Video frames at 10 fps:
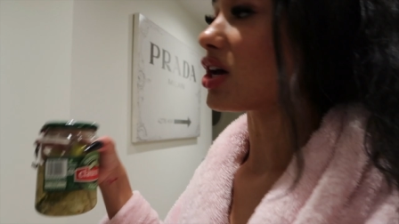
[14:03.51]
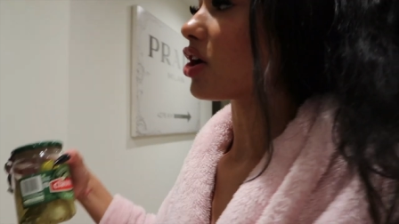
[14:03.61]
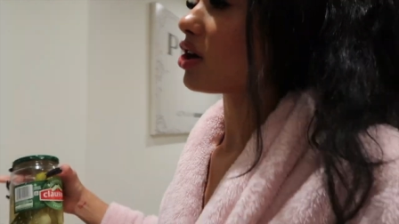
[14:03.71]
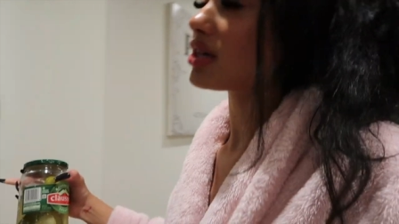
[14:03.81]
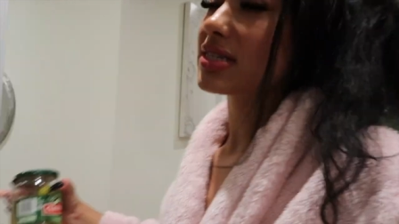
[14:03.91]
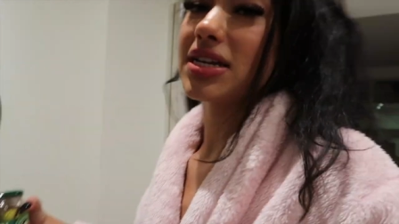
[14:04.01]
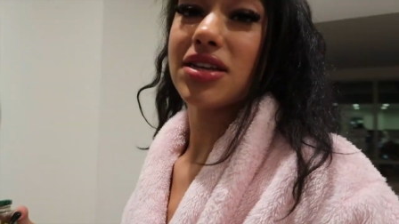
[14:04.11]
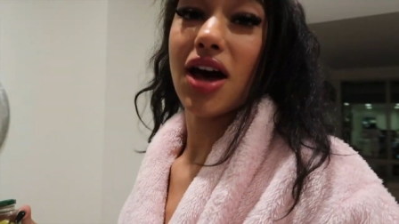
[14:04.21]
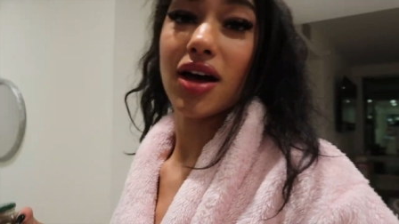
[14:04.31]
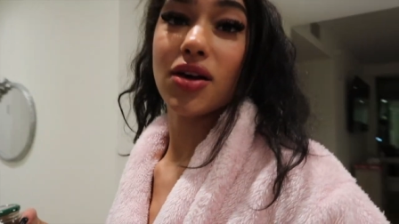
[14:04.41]
saw a girl on
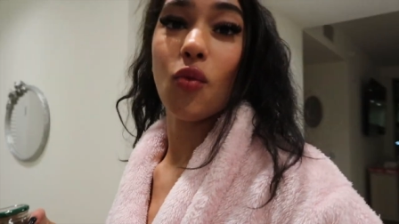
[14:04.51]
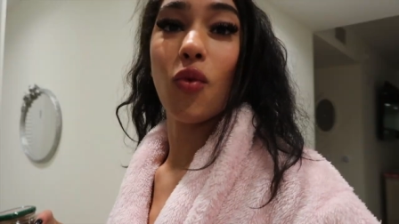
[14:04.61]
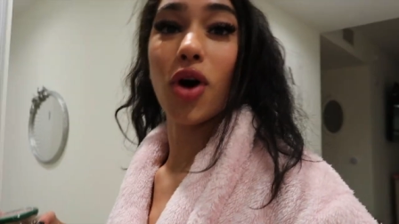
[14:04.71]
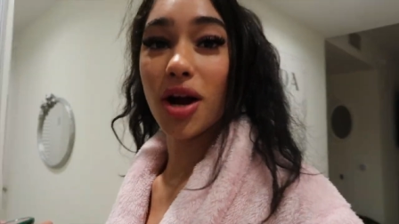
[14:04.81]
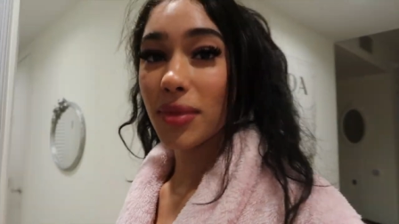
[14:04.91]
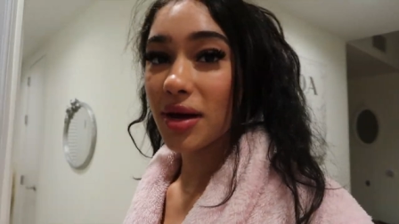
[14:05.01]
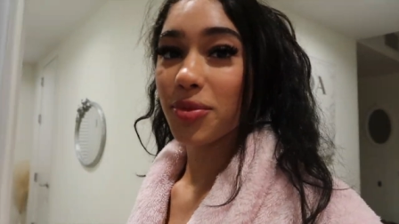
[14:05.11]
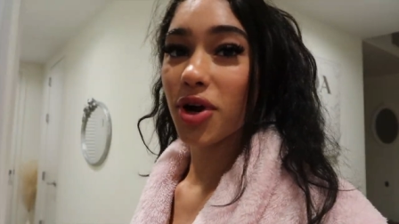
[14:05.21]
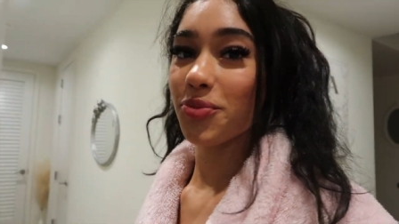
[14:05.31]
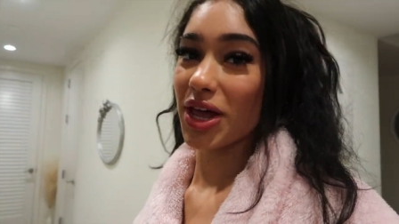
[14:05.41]
TikTok warm
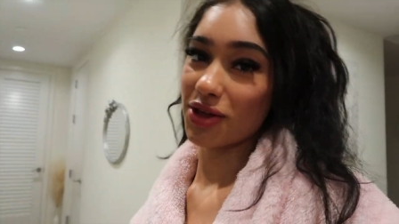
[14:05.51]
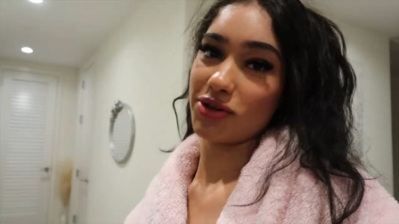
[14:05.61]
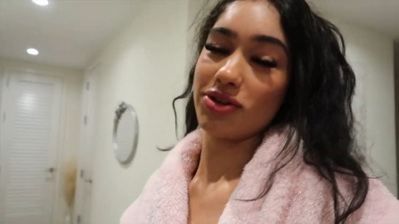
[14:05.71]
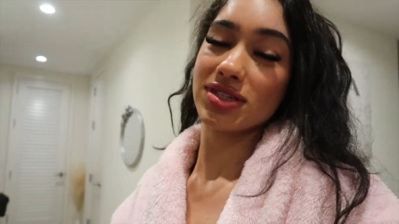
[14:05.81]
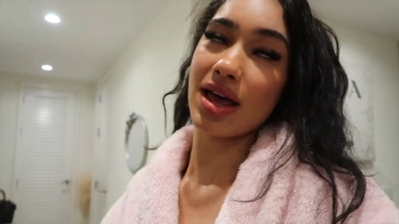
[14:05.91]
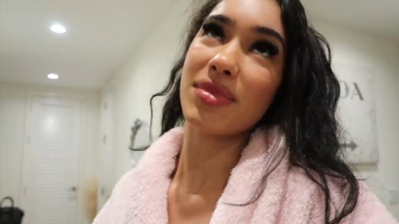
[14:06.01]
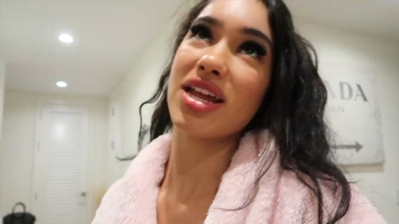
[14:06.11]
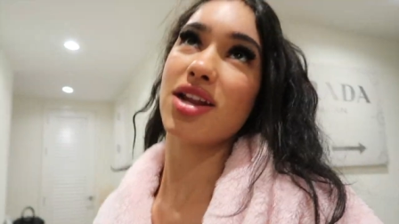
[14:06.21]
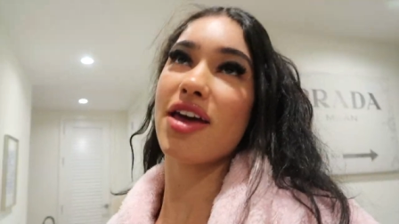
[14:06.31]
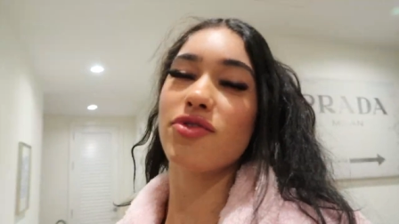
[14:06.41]
up her pickles. I
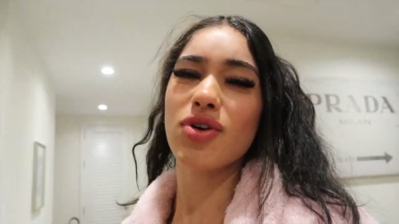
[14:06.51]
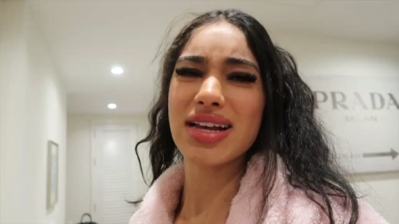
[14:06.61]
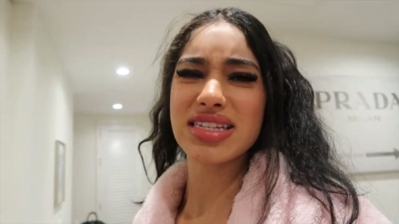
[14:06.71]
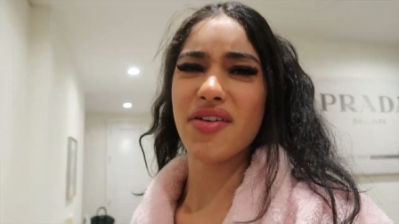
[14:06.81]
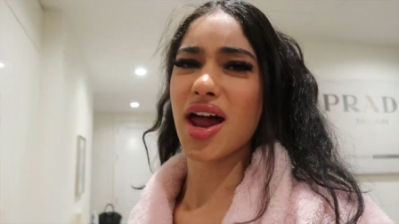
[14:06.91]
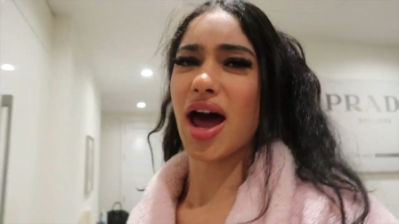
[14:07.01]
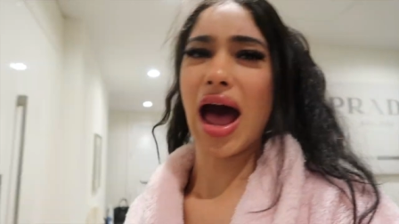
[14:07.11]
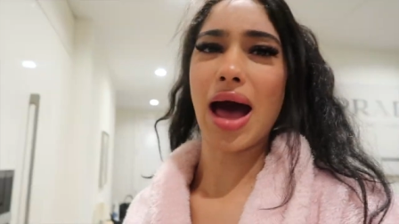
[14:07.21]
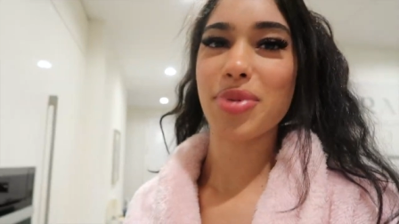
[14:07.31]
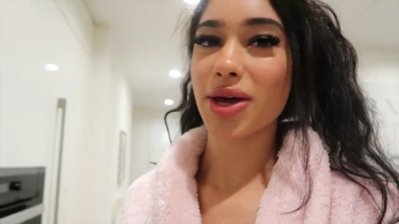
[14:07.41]
mean, if you guys have had a
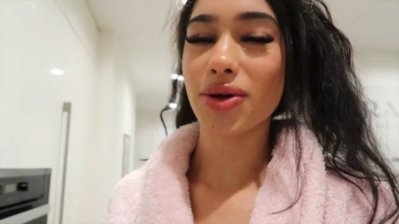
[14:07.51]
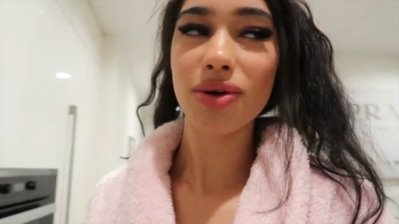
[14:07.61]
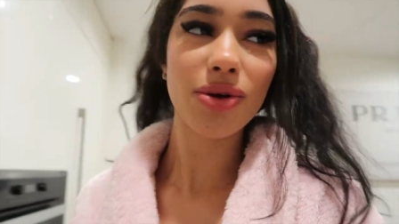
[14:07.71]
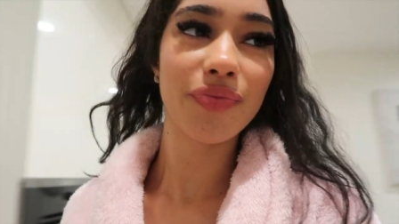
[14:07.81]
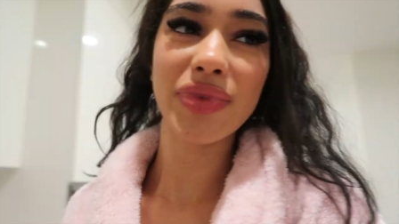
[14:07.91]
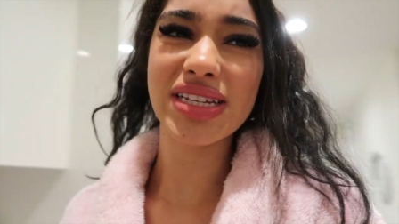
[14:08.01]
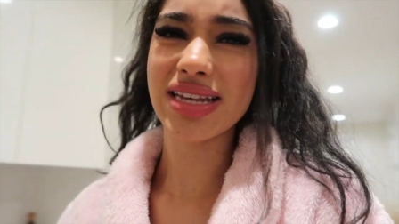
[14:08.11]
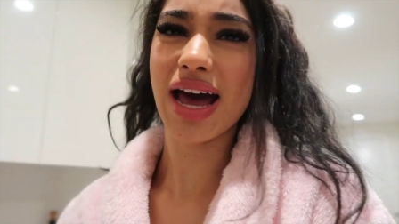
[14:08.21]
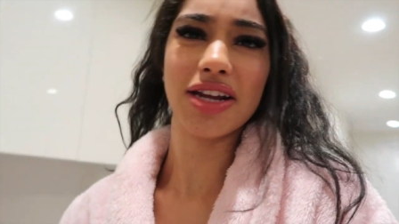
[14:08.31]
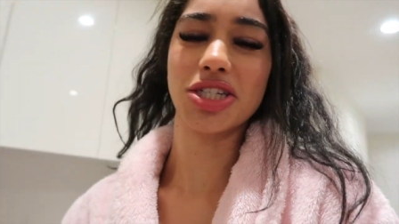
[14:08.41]
hot pickle, it's
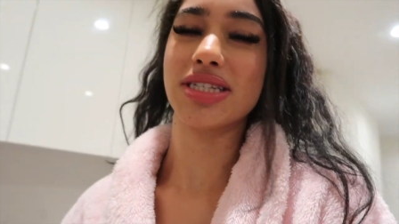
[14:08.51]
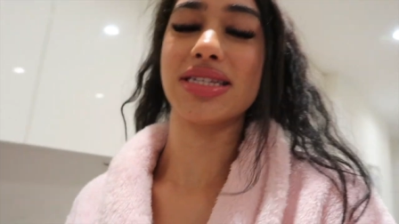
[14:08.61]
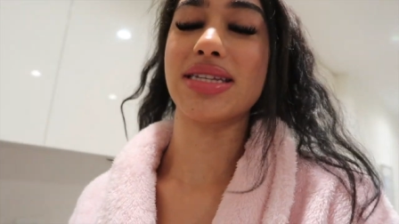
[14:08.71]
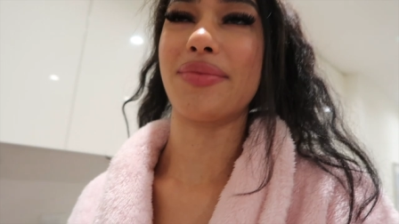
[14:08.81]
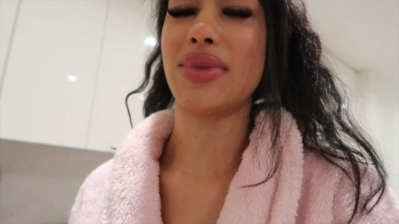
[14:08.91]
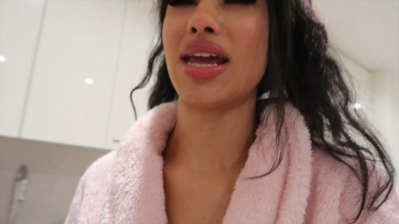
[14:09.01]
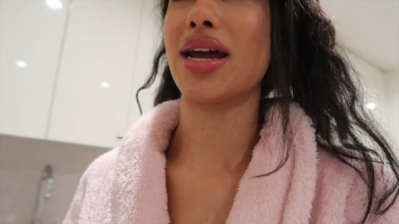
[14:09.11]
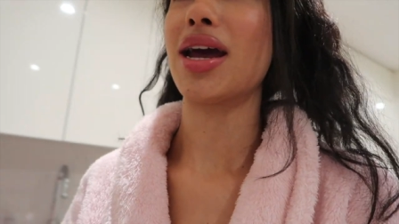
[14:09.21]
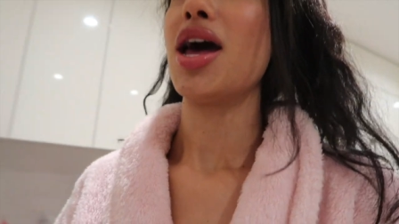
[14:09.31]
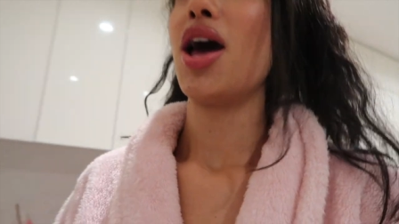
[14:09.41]
kind of just the same
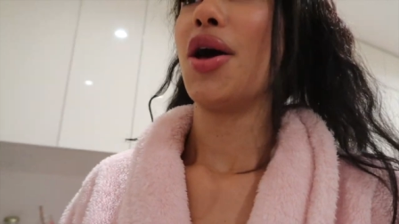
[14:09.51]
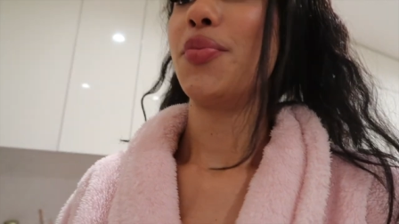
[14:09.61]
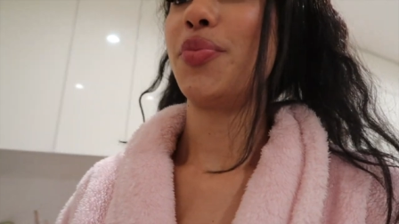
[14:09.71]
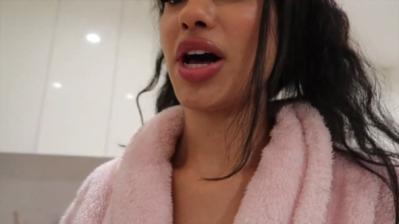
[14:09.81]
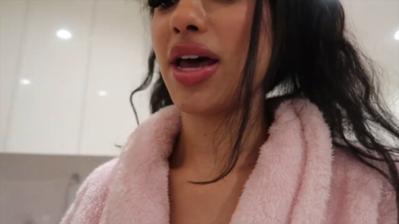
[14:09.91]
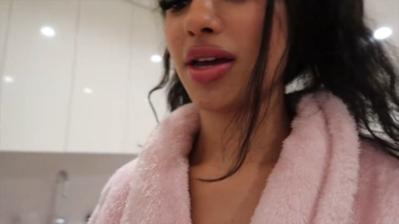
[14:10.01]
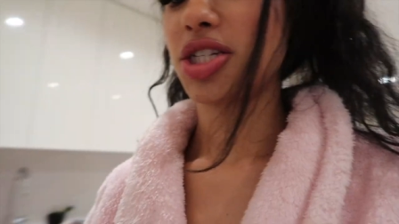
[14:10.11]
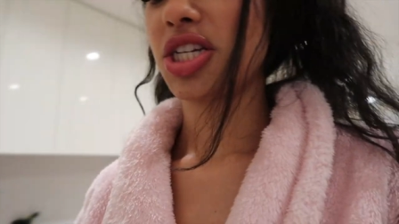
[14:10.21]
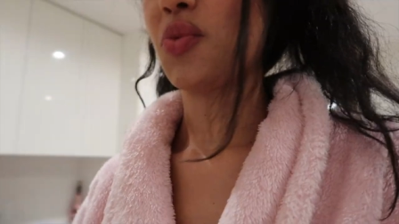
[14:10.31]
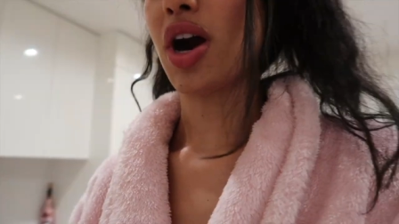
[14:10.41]
thing. But
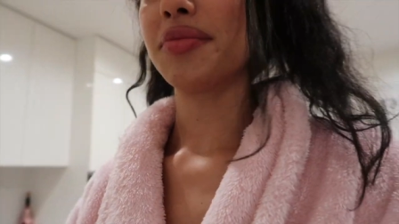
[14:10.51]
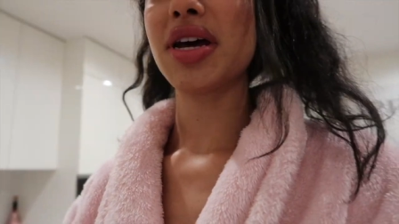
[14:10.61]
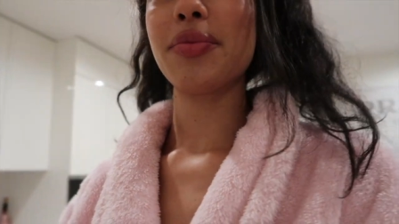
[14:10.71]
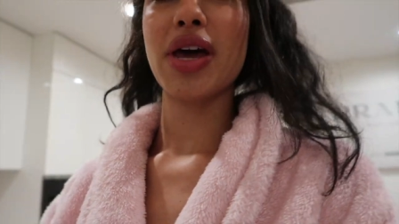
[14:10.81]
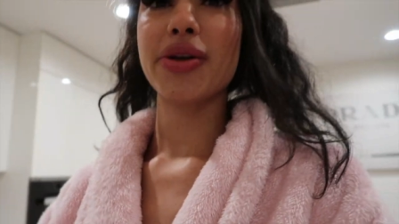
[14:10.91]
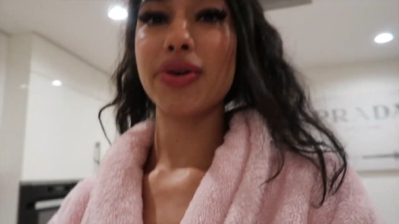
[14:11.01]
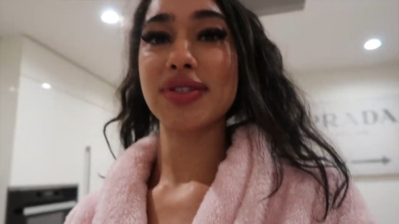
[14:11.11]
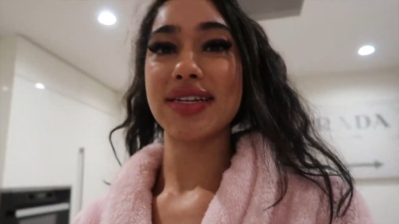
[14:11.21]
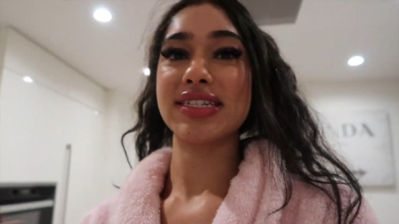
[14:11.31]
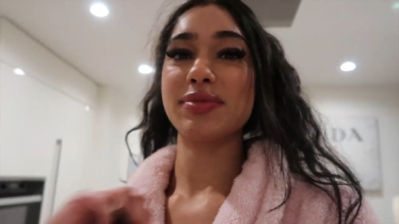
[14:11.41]
she warmed up
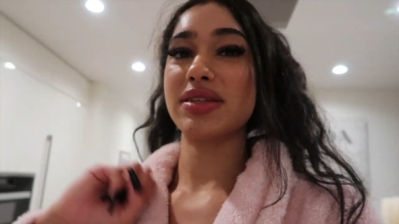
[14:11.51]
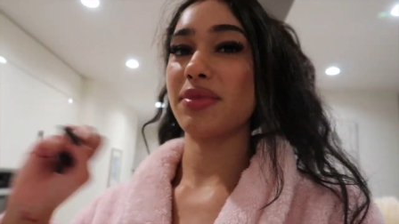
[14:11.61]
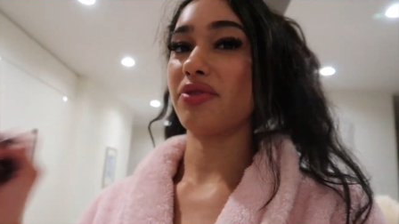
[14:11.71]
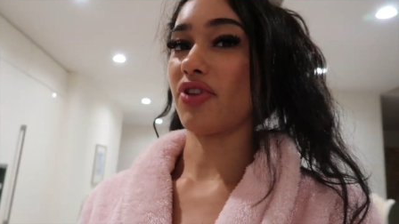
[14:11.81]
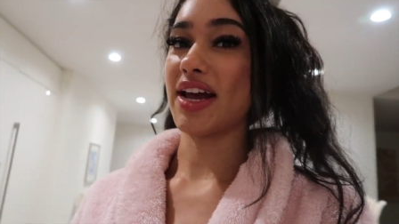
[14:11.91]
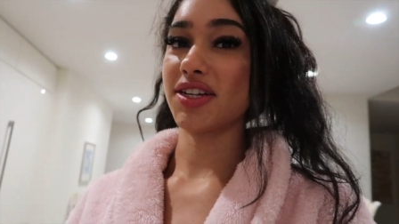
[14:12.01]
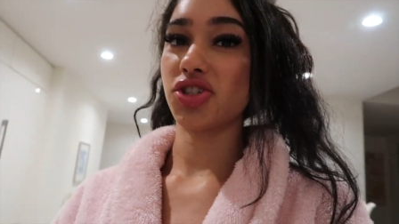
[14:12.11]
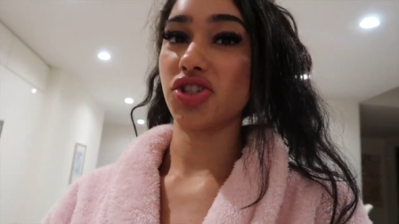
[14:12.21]
pickles and dipped them in ranch